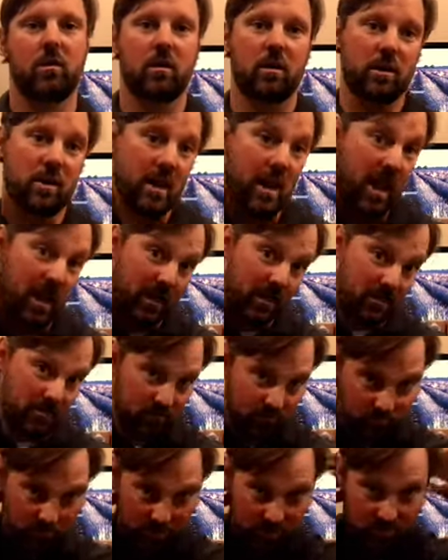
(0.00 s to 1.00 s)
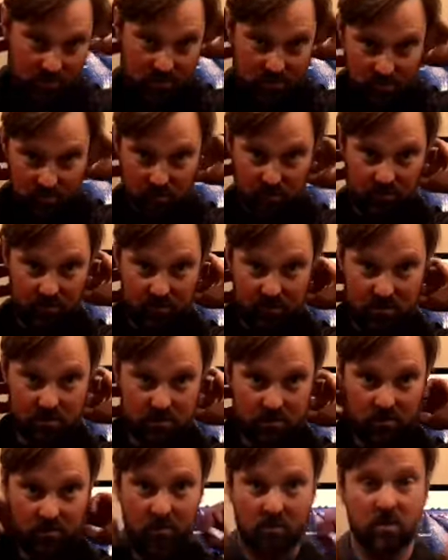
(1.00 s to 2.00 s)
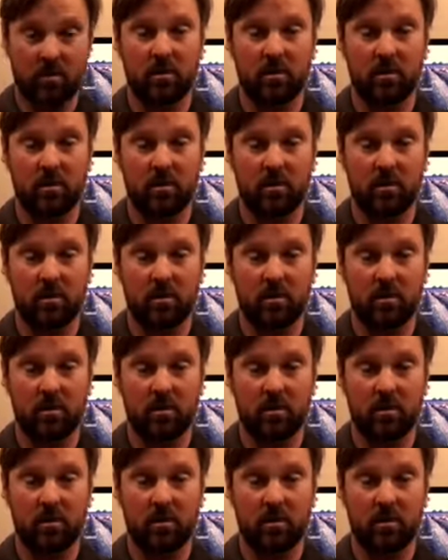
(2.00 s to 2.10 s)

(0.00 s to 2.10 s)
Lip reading: Neck, very superficial.